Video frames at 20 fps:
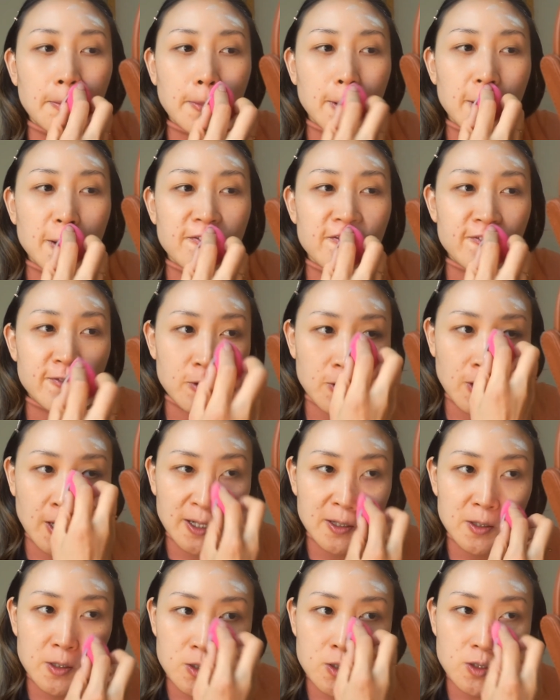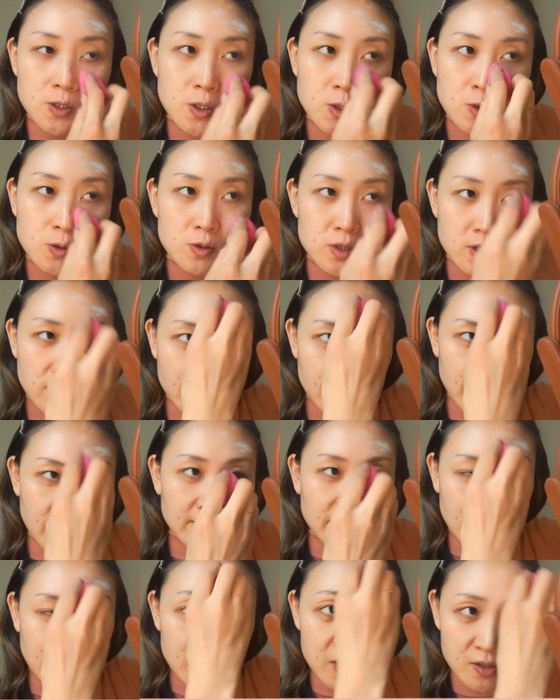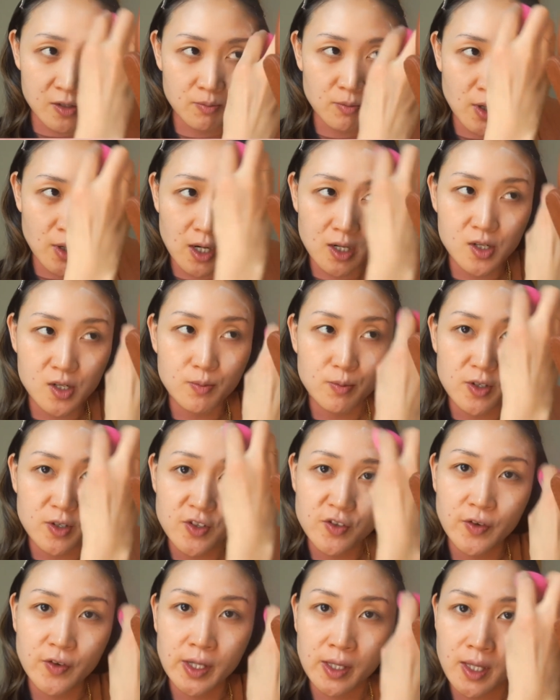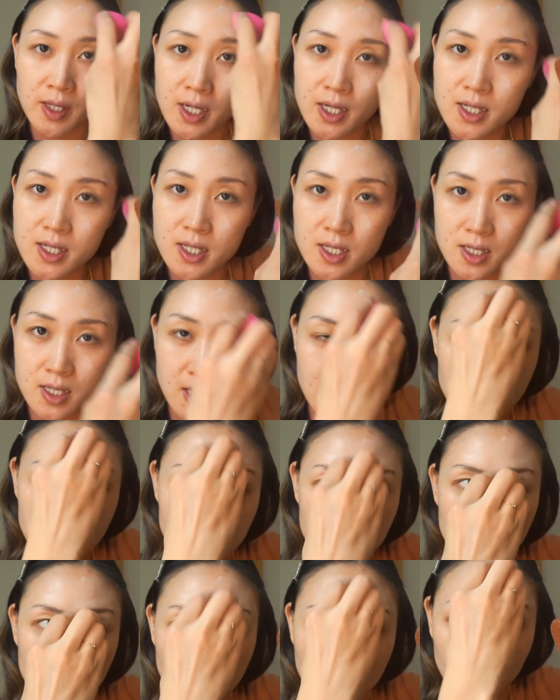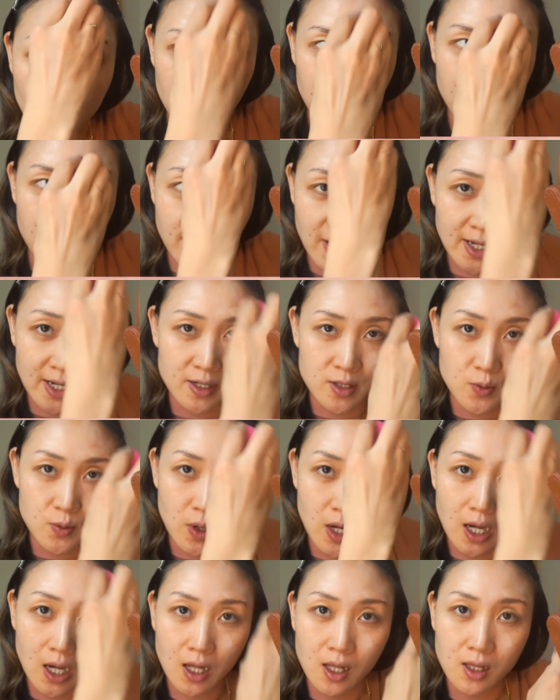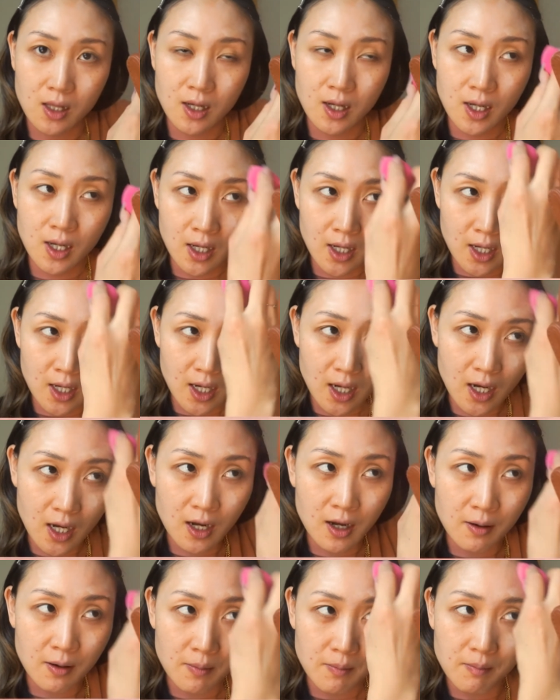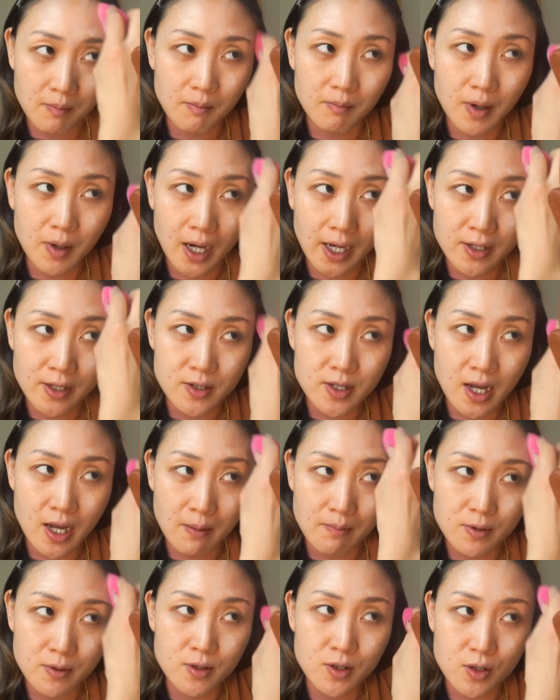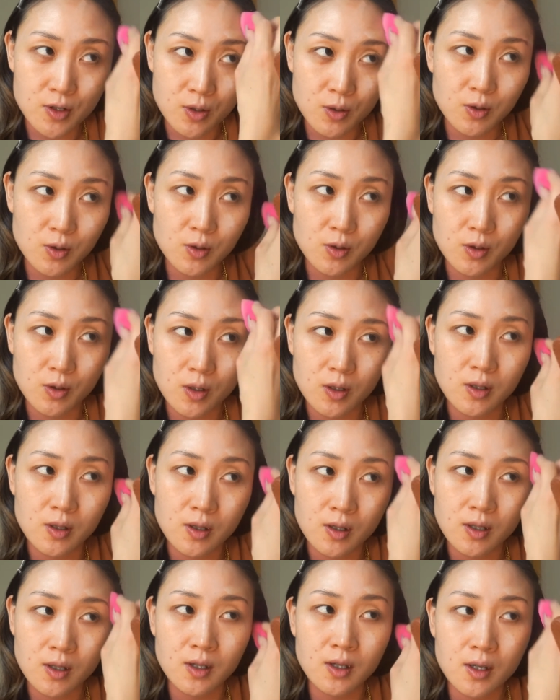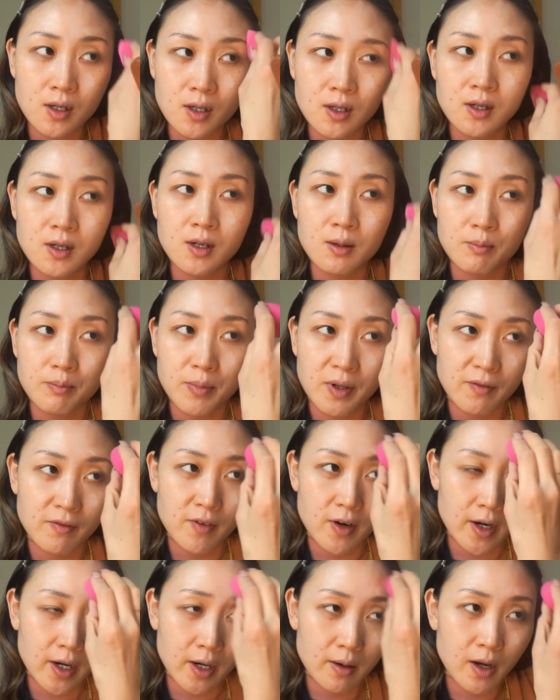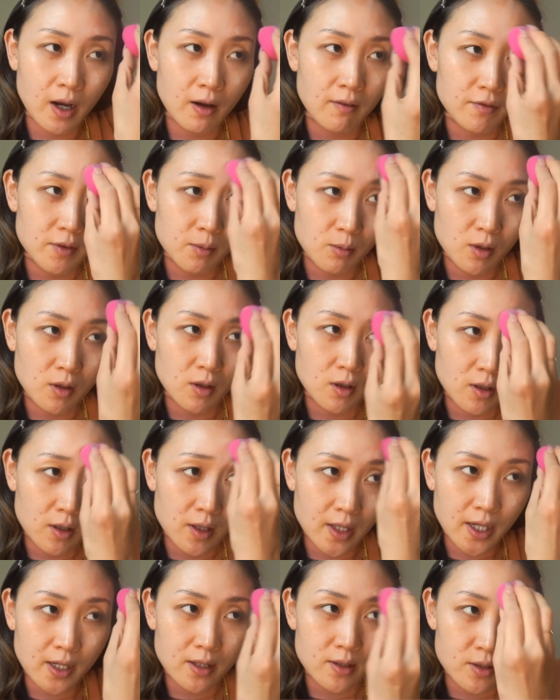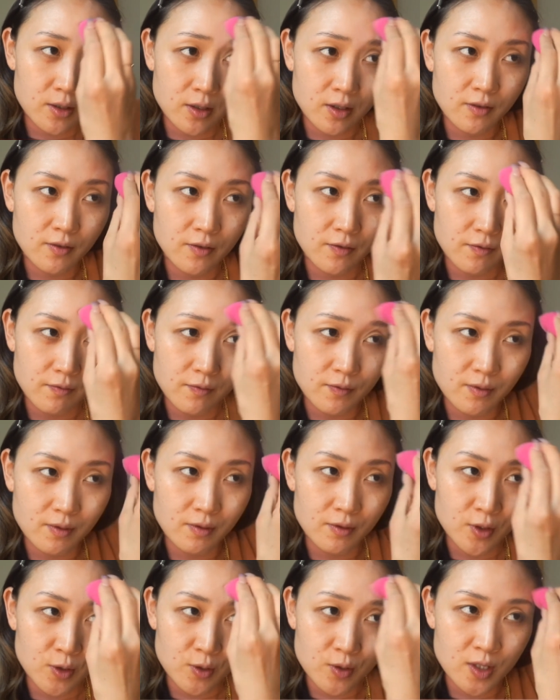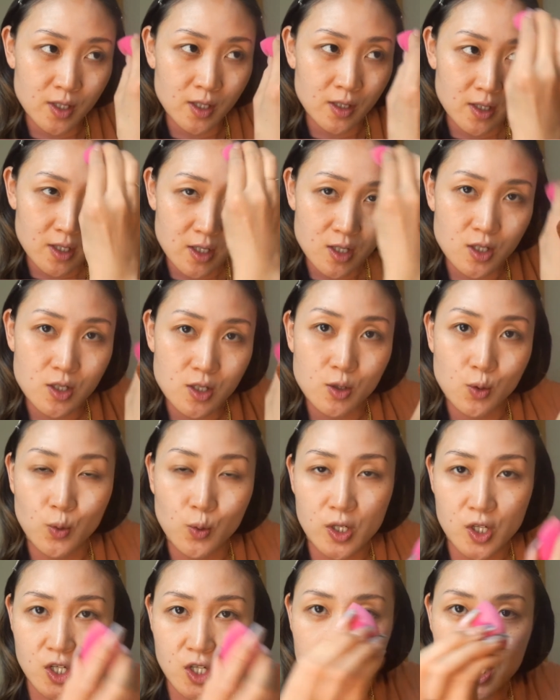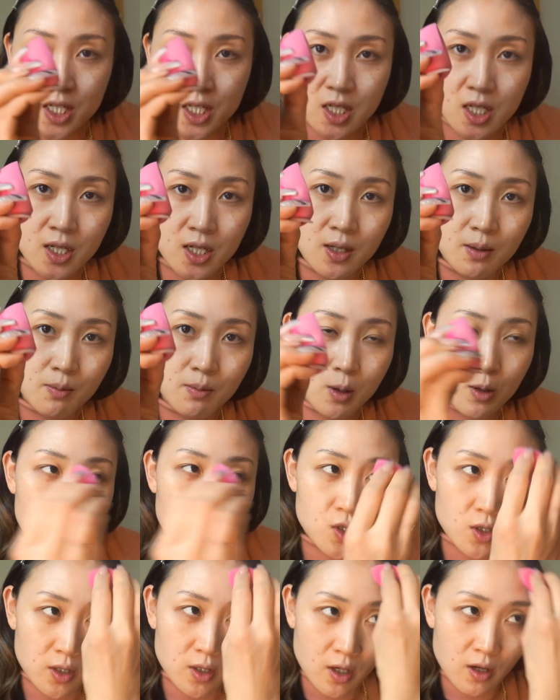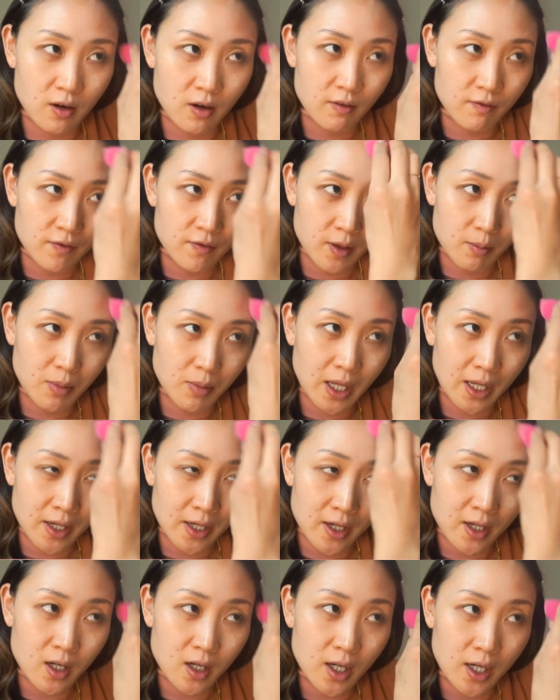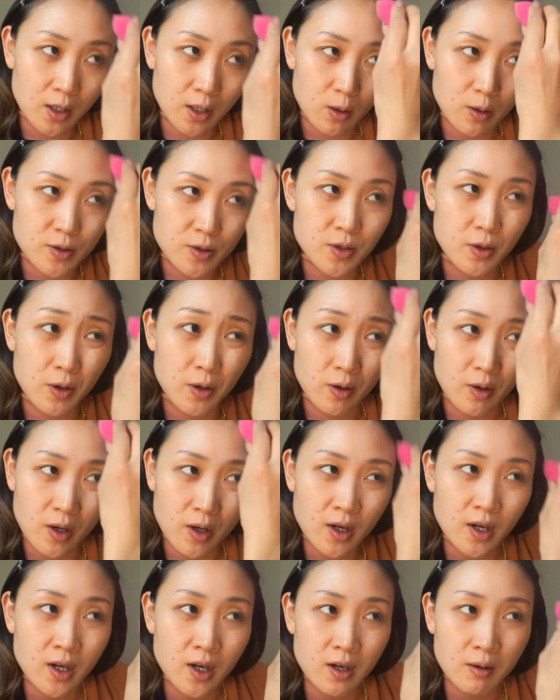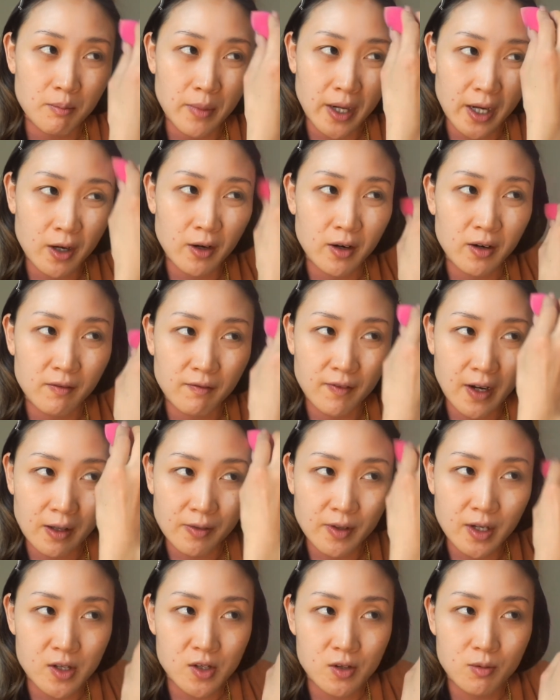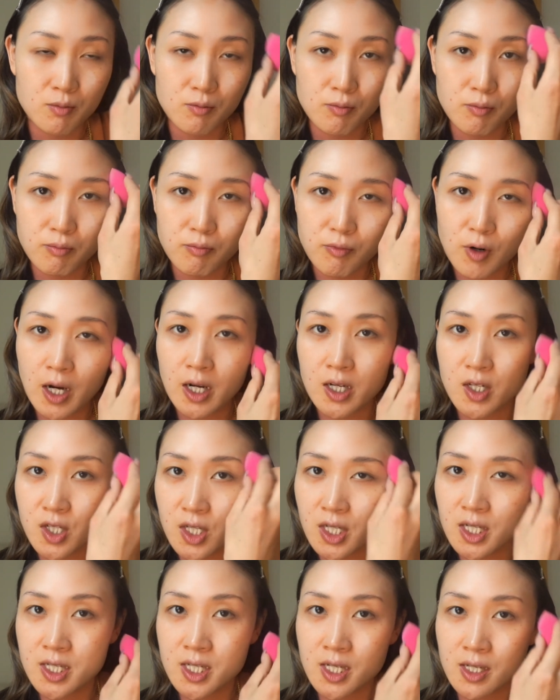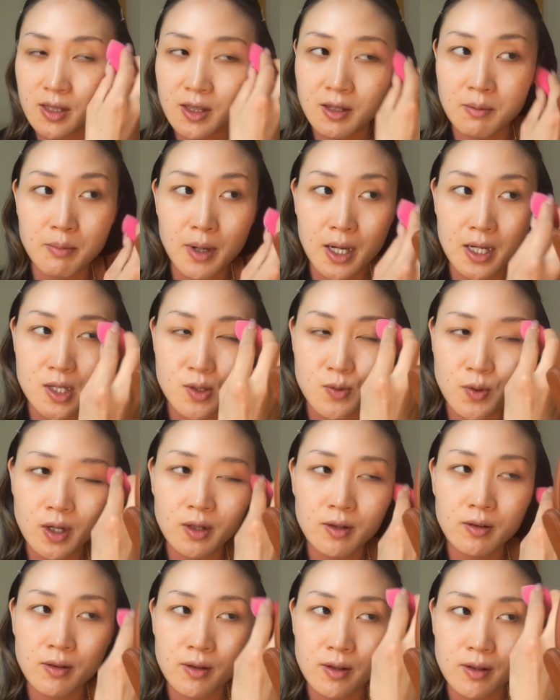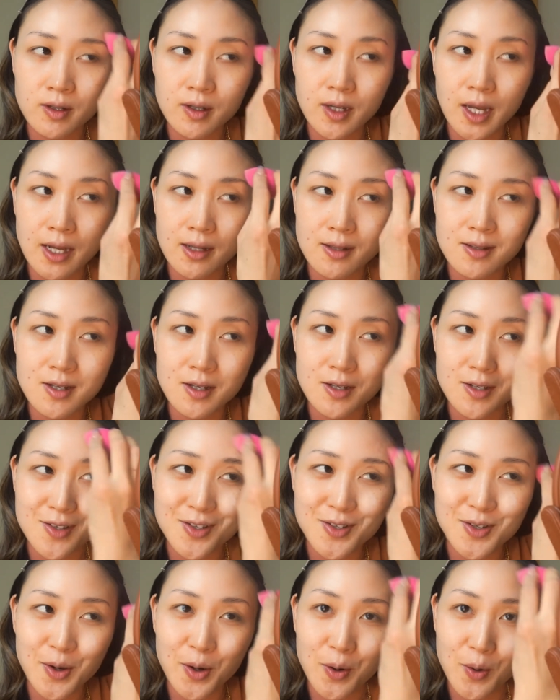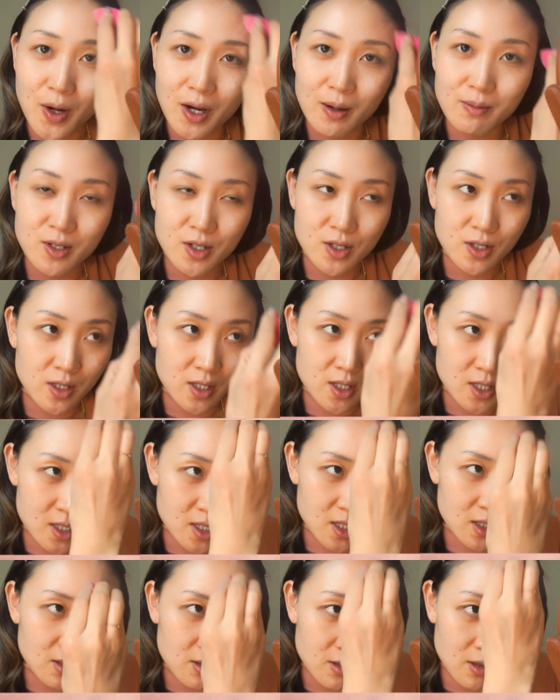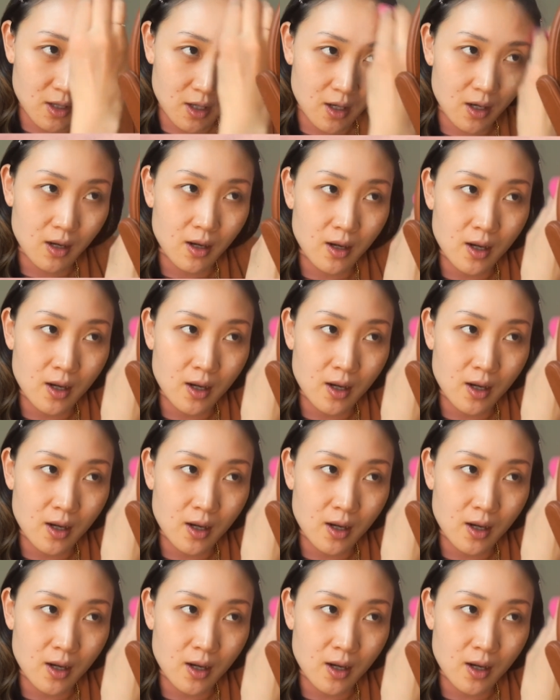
If you like to use a foundation brush for doing this, that's totally fine as well. I just happen to be very comfortable like sort of using this squishy motion of the blender, and also my current foundation brush isn't the best one yet, so I'm just gonna stick to the